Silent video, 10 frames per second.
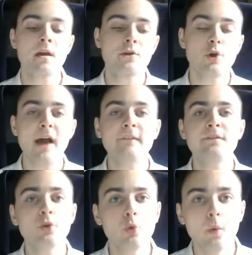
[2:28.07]
You have
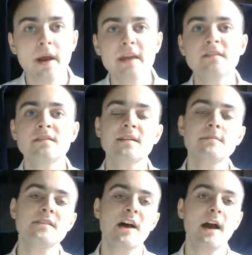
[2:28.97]
to wait
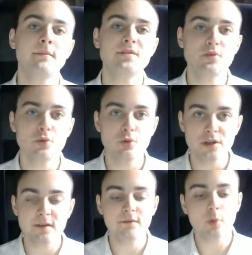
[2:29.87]
some time to
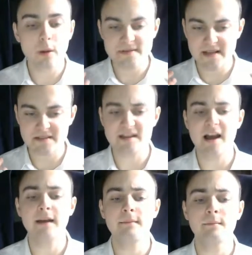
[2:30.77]
give your website
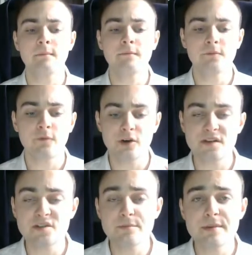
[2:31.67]
time for
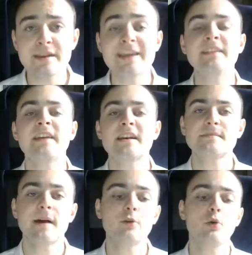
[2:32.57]
it to be indexed
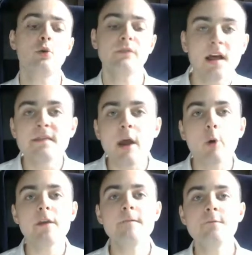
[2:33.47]
by Google.
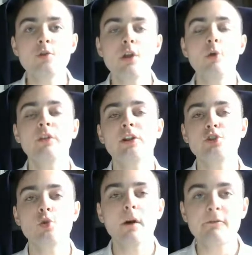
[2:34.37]
Now, if you know that
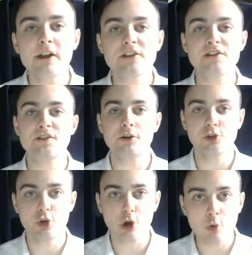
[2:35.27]
you have
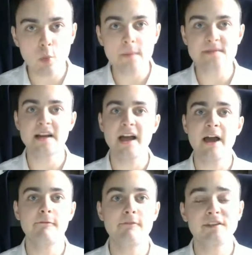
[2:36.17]
registered your website
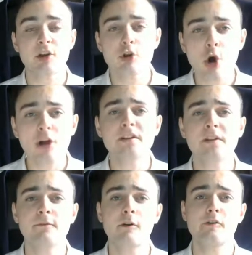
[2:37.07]
and written
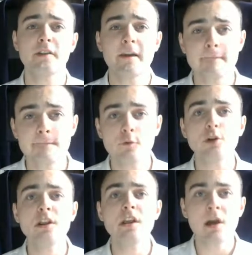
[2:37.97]
content for it and
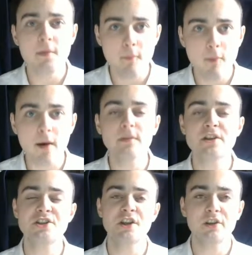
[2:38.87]
fully
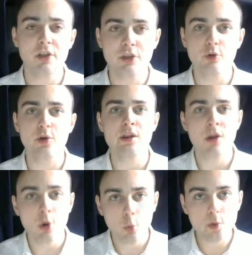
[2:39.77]
published it 3
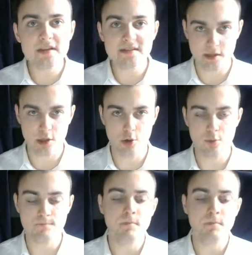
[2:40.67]
weeks ago,